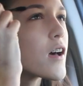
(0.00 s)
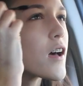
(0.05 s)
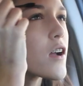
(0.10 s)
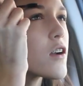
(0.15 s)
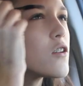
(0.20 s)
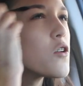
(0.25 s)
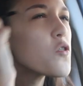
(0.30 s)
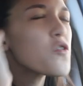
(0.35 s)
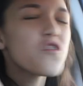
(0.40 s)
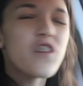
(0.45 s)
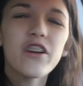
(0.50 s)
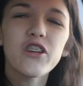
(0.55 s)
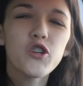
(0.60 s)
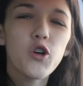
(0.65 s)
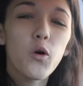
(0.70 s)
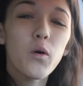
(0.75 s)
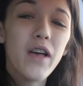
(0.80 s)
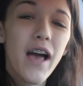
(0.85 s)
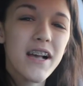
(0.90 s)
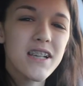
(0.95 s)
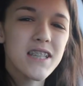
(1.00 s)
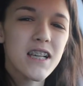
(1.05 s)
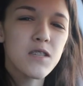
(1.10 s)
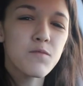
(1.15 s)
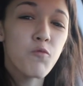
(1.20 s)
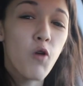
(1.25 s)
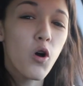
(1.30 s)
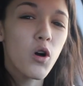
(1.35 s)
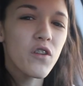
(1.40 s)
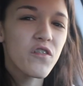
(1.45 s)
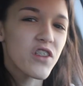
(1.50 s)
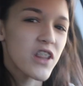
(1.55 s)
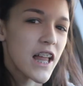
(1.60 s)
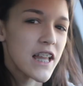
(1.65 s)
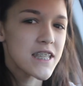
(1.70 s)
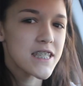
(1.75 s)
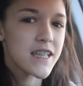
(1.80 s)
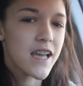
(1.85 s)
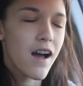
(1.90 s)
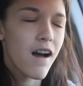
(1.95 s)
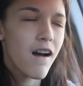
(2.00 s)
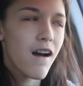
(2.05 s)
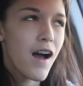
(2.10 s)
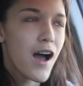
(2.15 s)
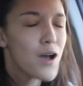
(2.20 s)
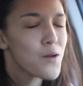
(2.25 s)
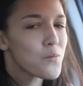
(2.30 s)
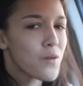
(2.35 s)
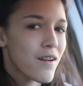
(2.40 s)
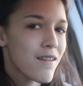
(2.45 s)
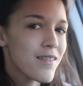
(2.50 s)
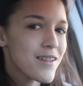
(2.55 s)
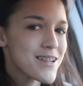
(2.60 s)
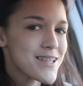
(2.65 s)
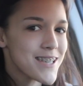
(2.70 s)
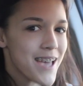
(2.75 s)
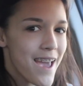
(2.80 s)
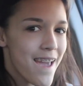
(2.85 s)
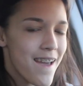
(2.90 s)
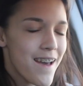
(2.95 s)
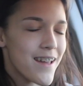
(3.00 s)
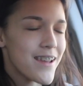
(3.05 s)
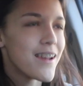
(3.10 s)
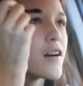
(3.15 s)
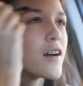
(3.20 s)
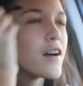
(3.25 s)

don't know what you go with Essex Girl Valencia. I want to tan.